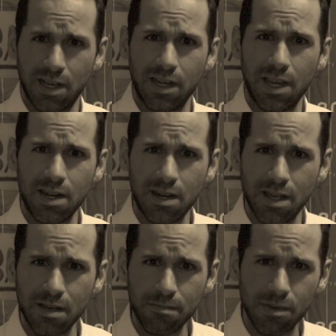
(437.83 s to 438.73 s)
Again,
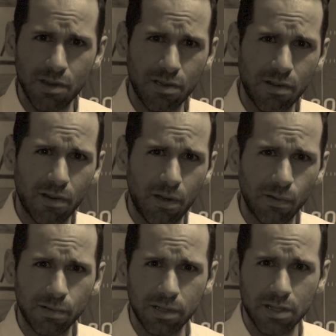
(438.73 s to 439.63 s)
I'm your
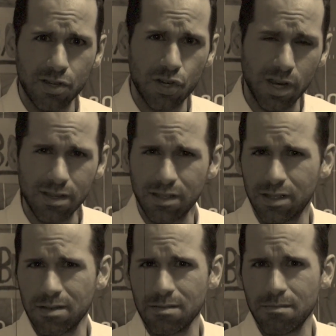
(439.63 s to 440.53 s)
host,
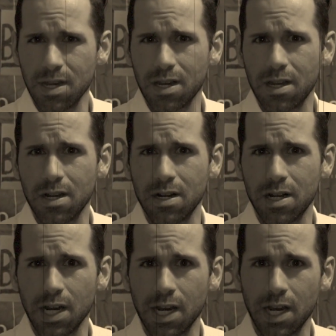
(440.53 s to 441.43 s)
Johnson
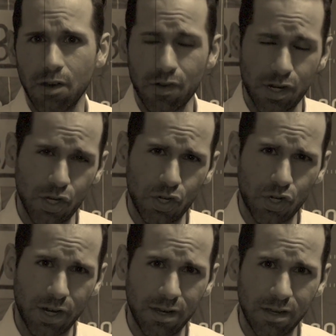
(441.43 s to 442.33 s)

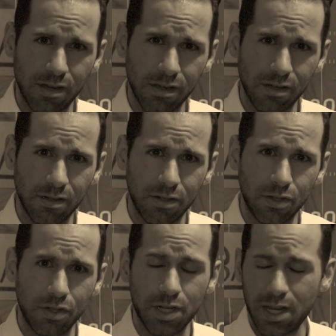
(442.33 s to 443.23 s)
McUndercarriage.
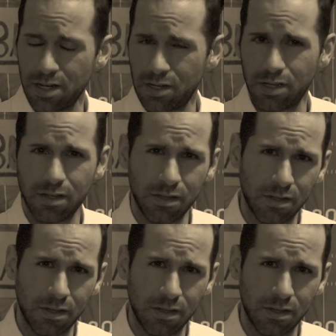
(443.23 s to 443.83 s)
Good night.